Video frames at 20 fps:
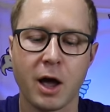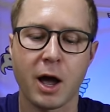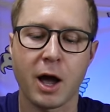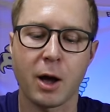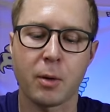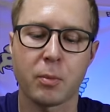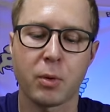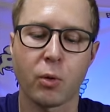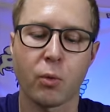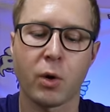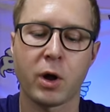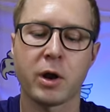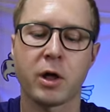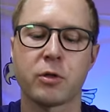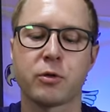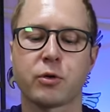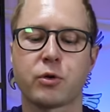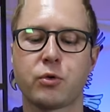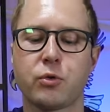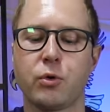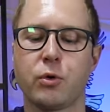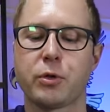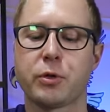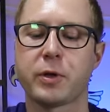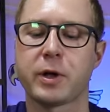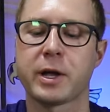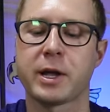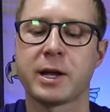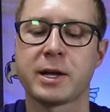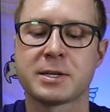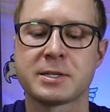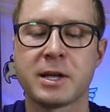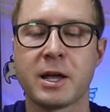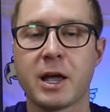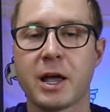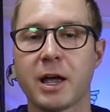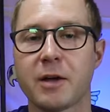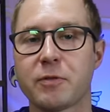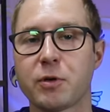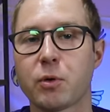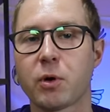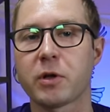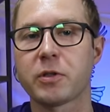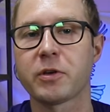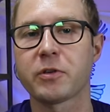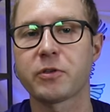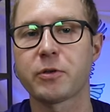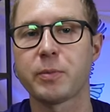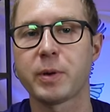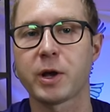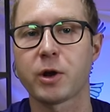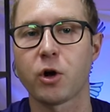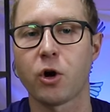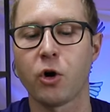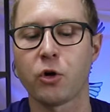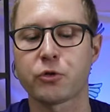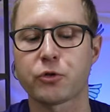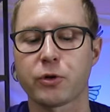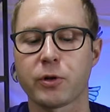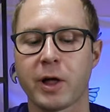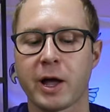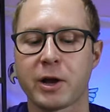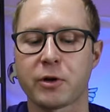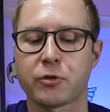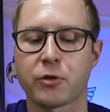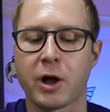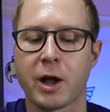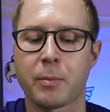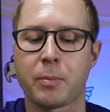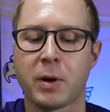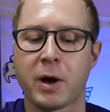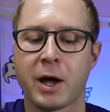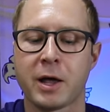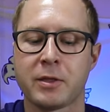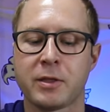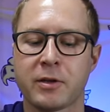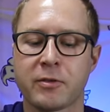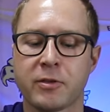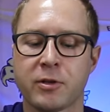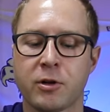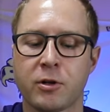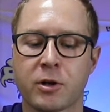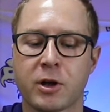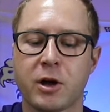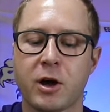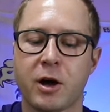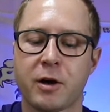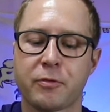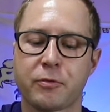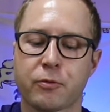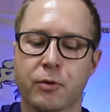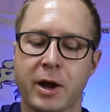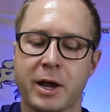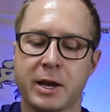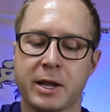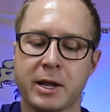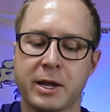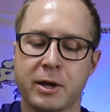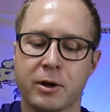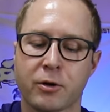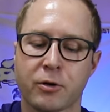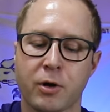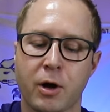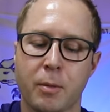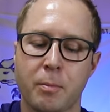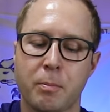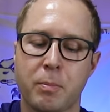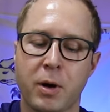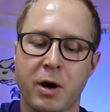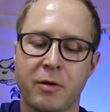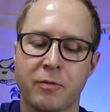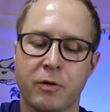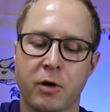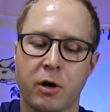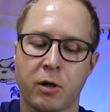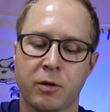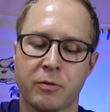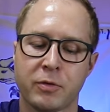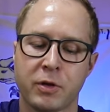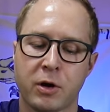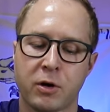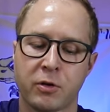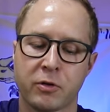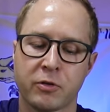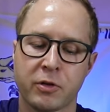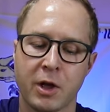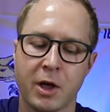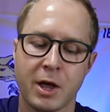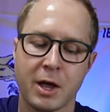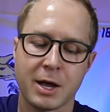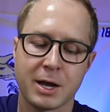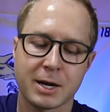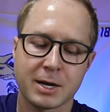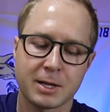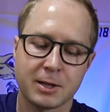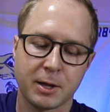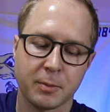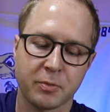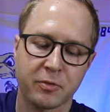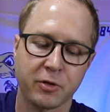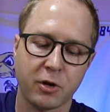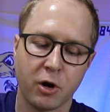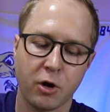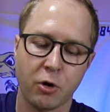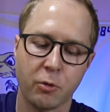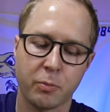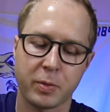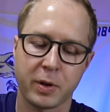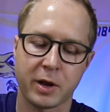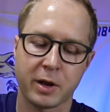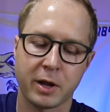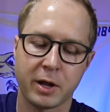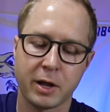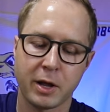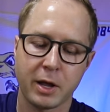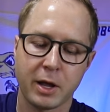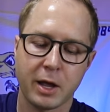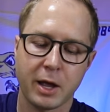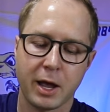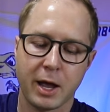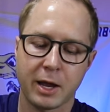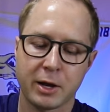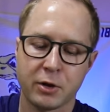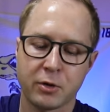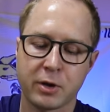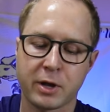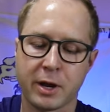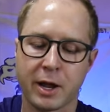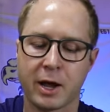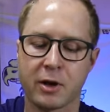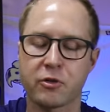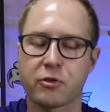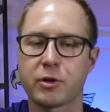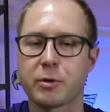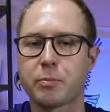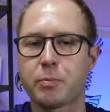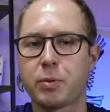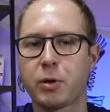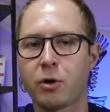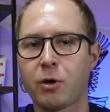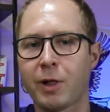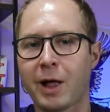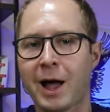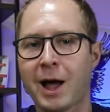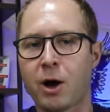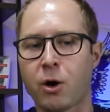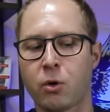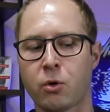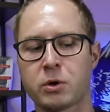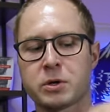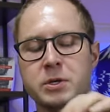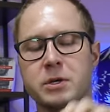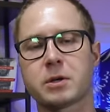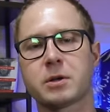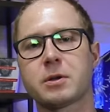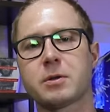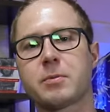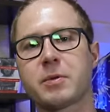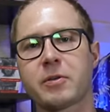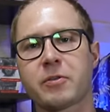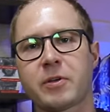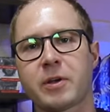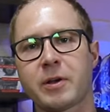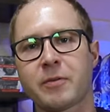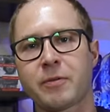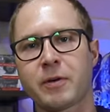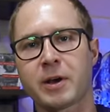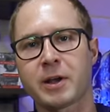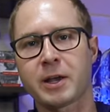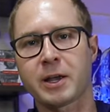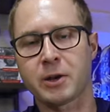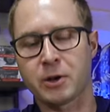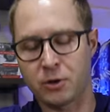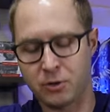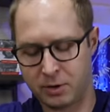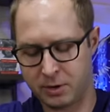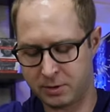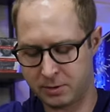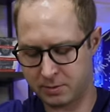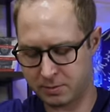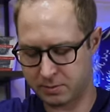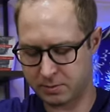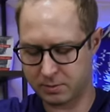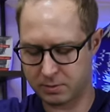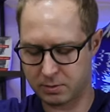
Um, but one other cool thing is, if you want this to be an ultralight tripod, this little cuff right here above all of those clips open, and you can actually pull out, let's see if I can do it.